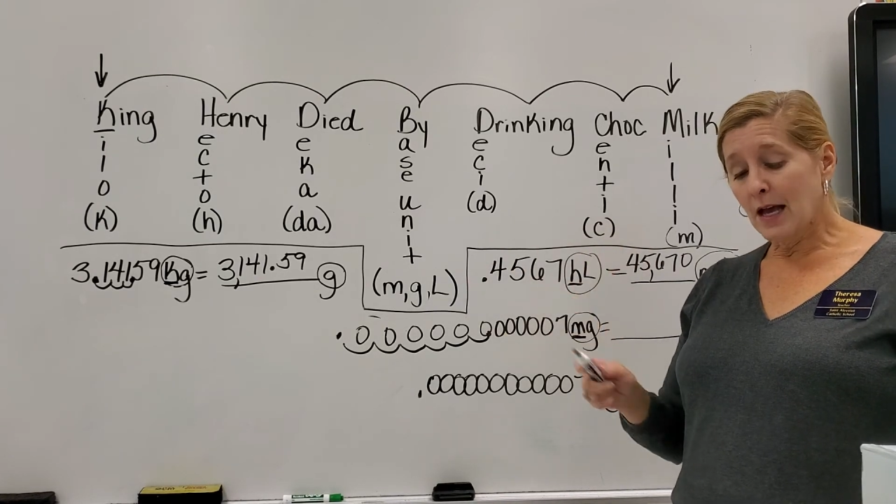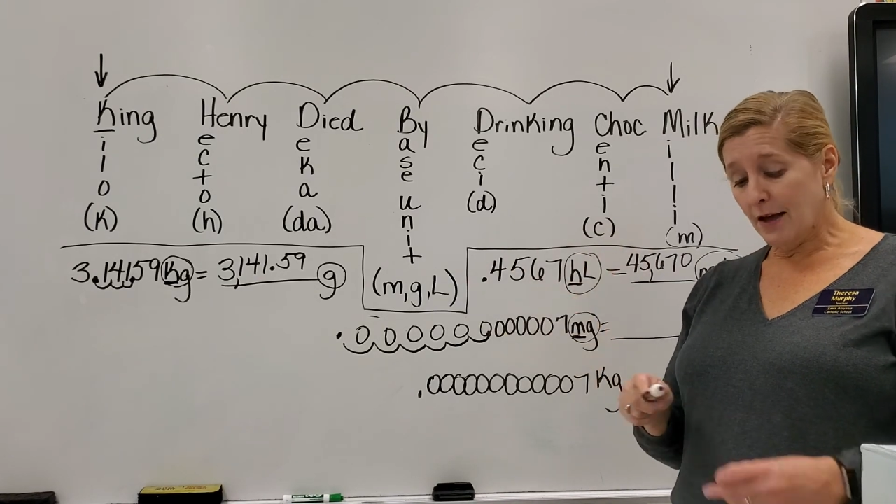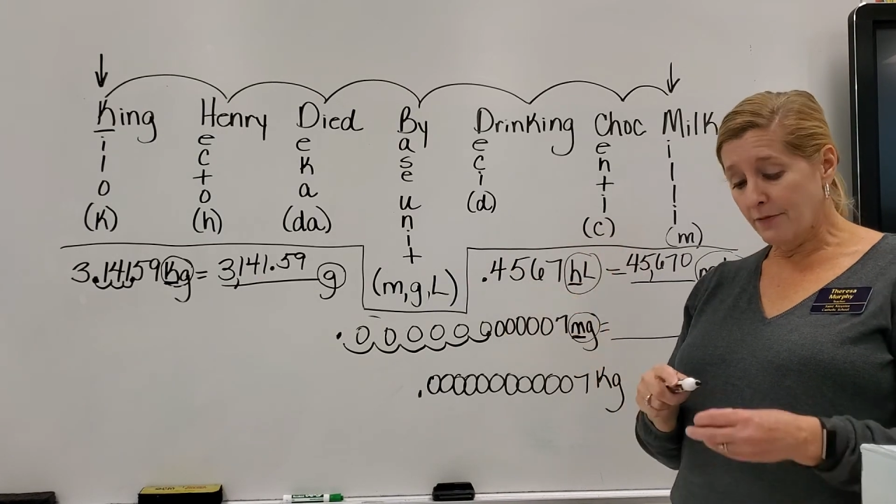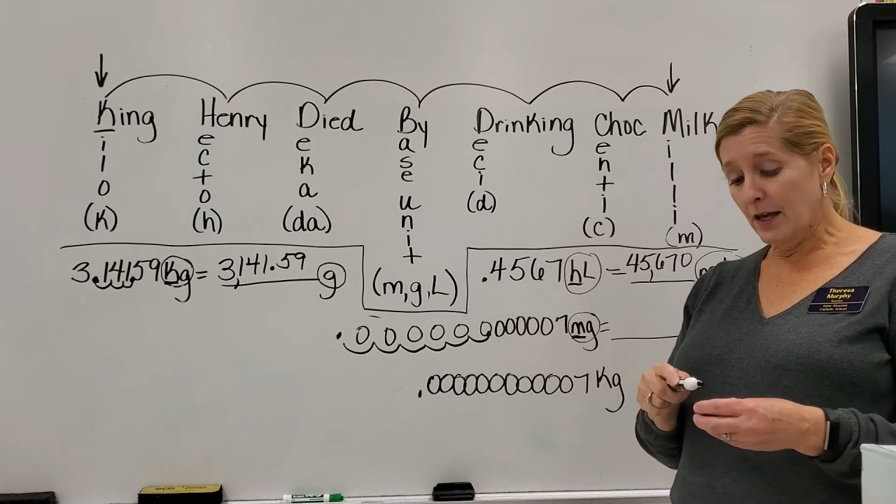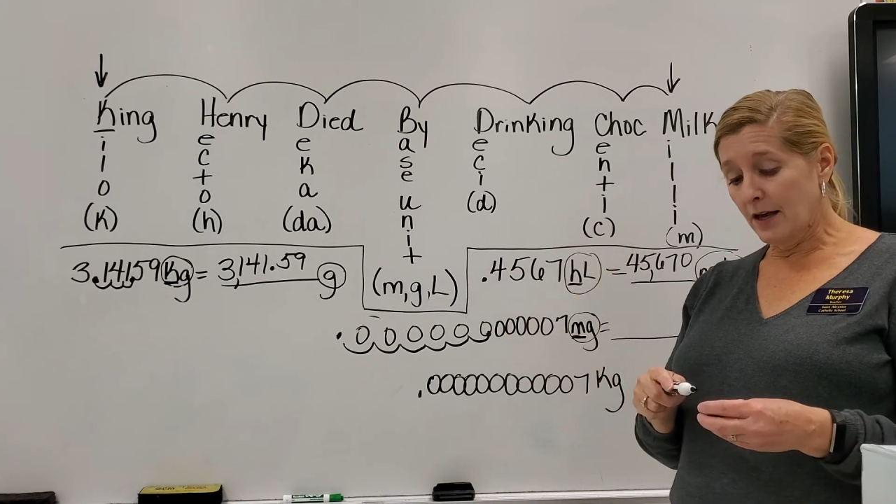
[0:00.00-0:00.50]

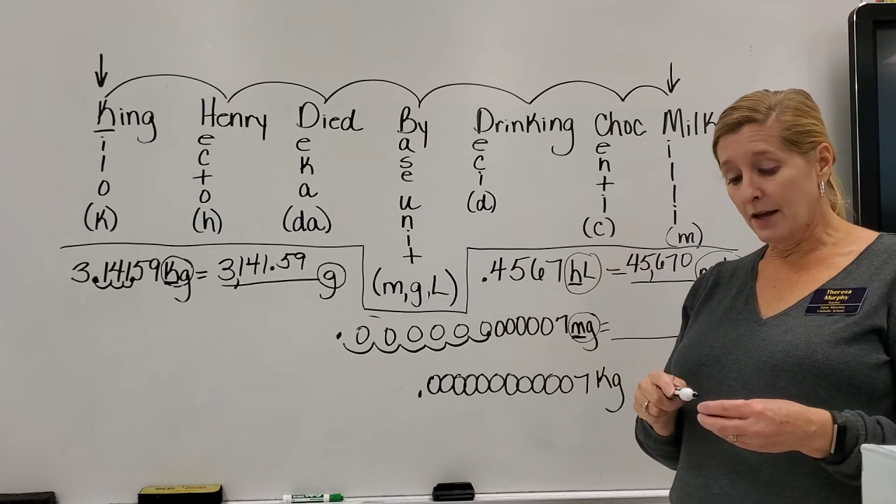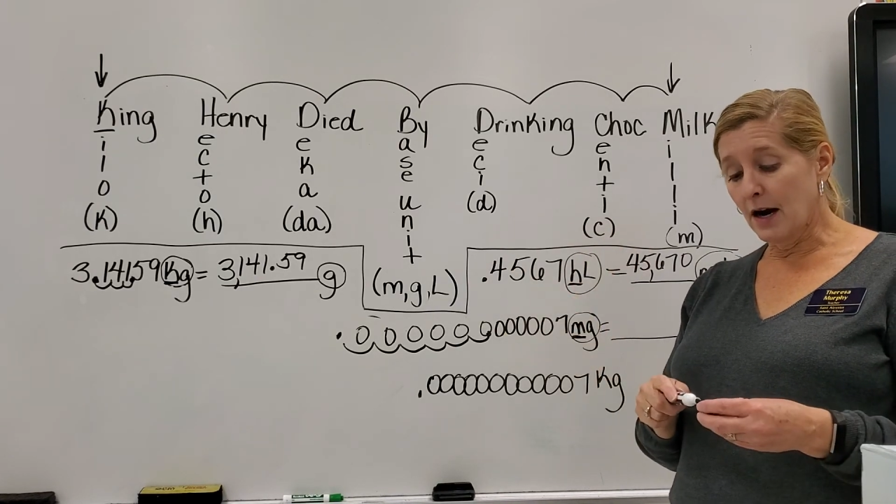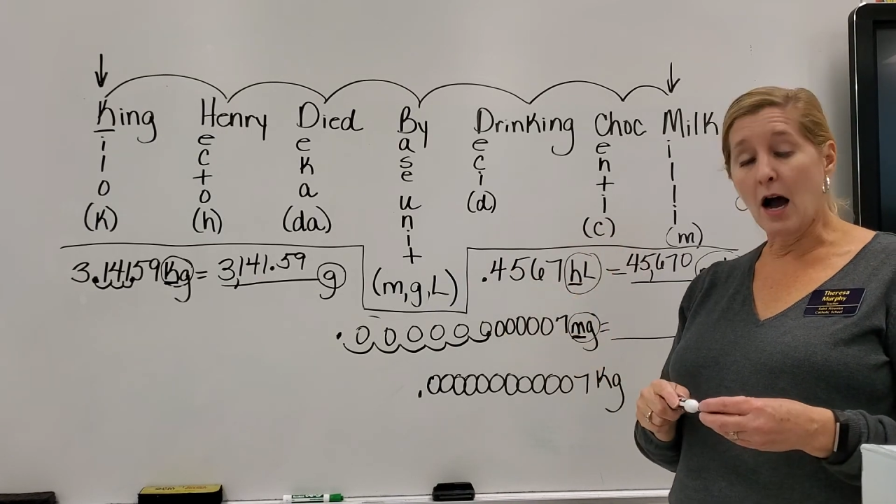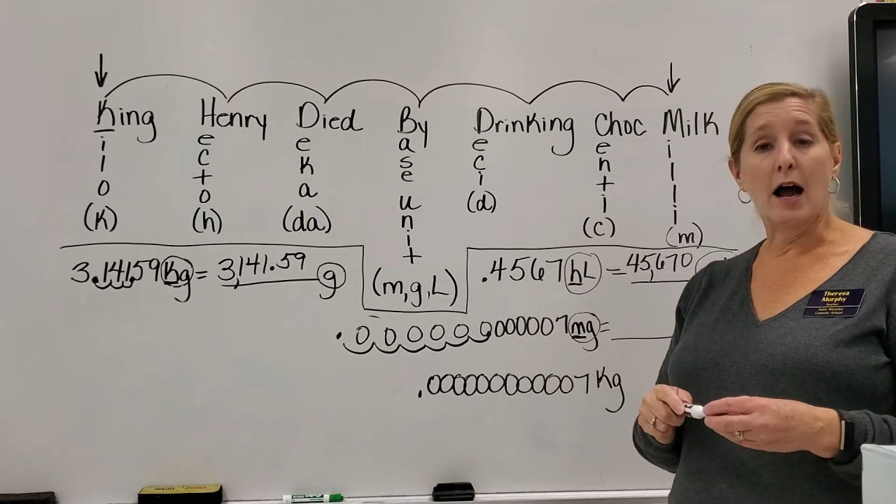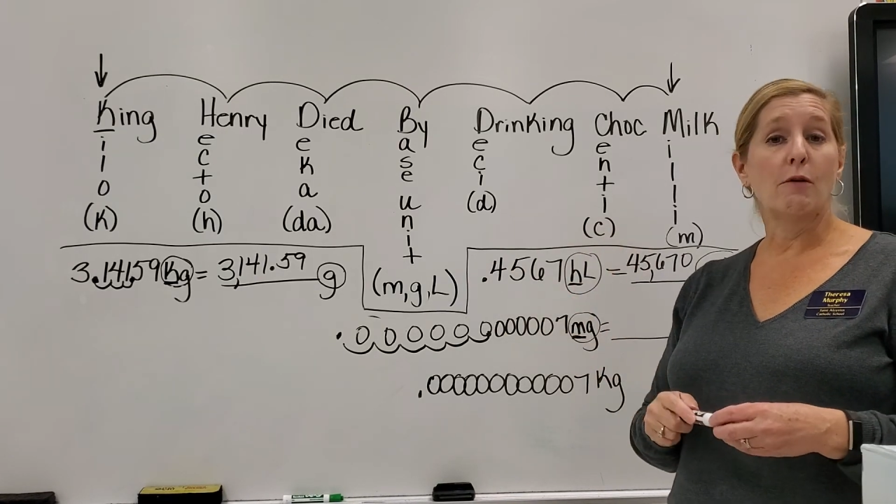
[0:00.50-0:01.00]
and then
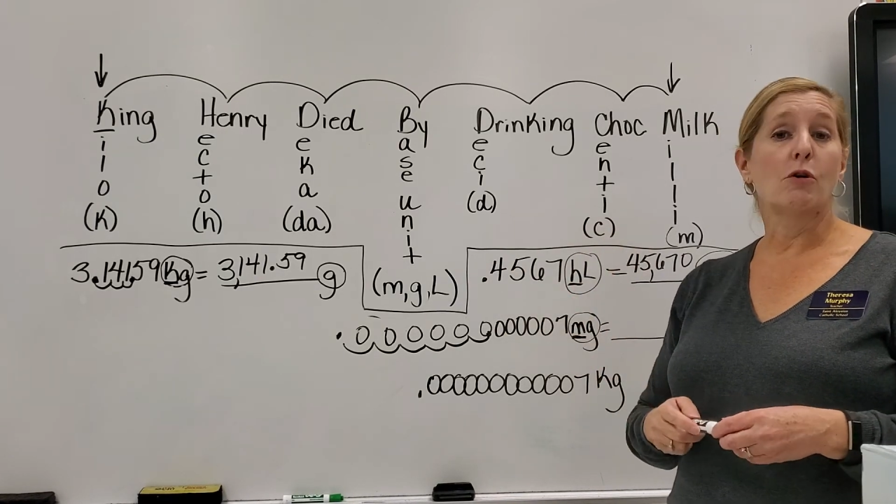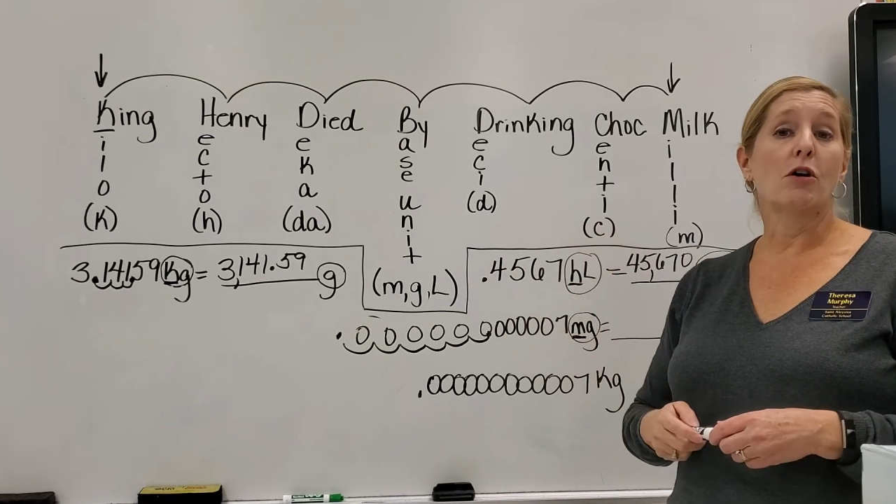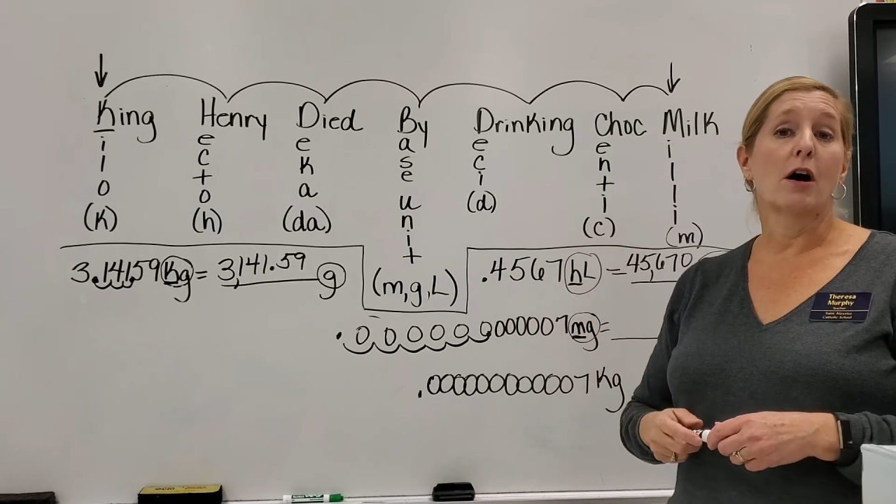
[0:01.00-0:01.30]
I will